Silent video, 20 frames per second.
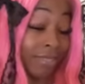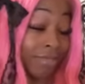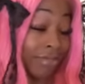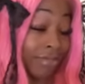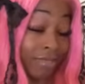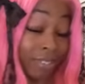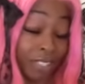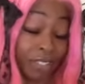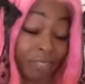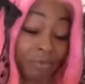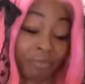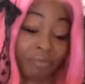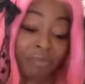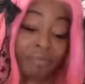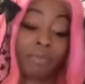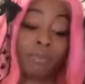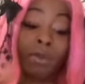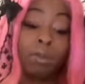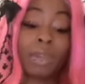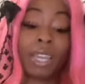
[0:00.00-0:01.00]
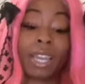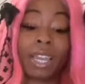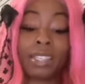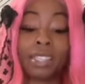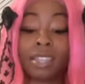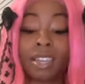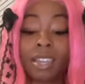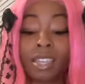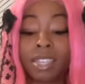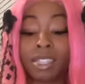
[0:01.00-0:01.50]
Mm. But we got
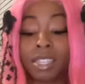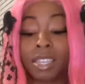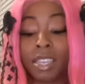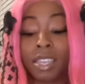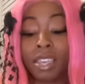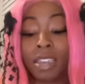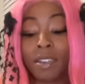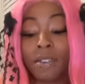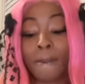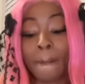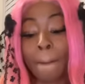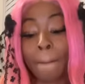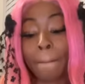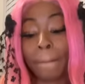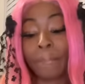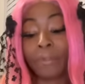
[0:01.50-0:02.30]
tongue kissing here.